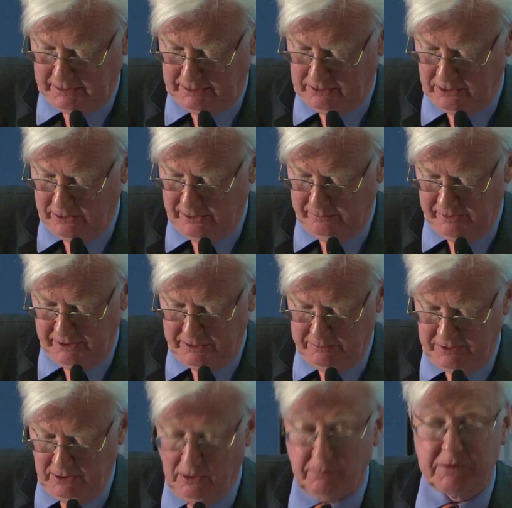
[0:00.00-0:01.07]
economy to
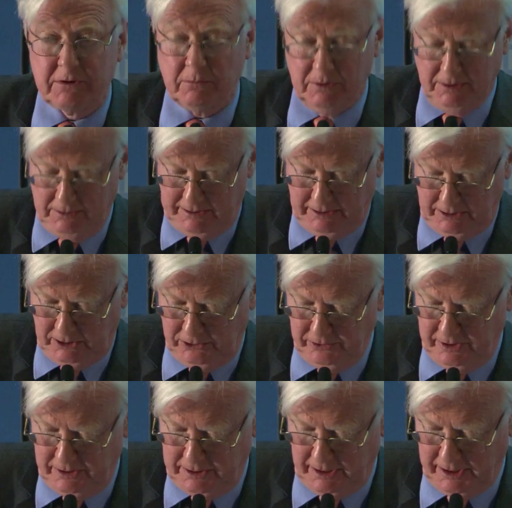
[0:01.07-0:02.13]
be optimal
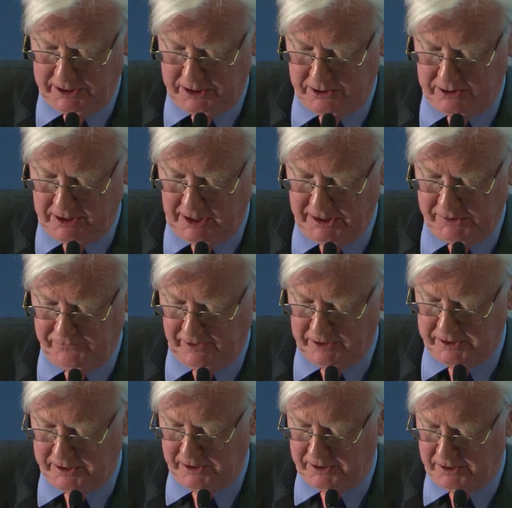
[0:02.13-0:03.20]
include a tax and transfer
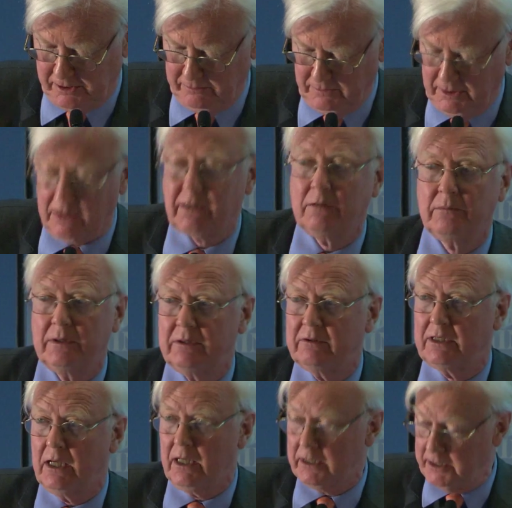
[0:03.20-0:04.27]
system that can be
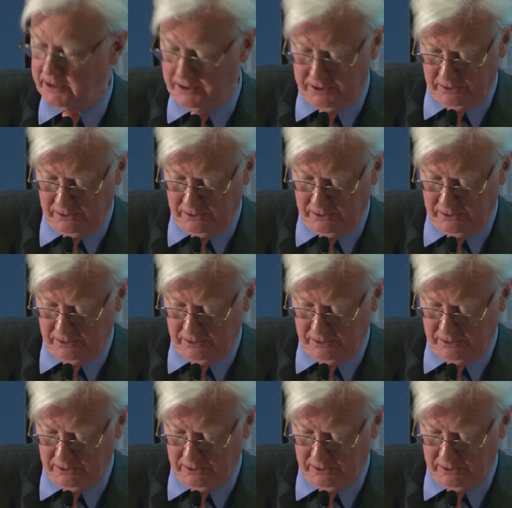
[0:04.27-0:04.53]
regarded as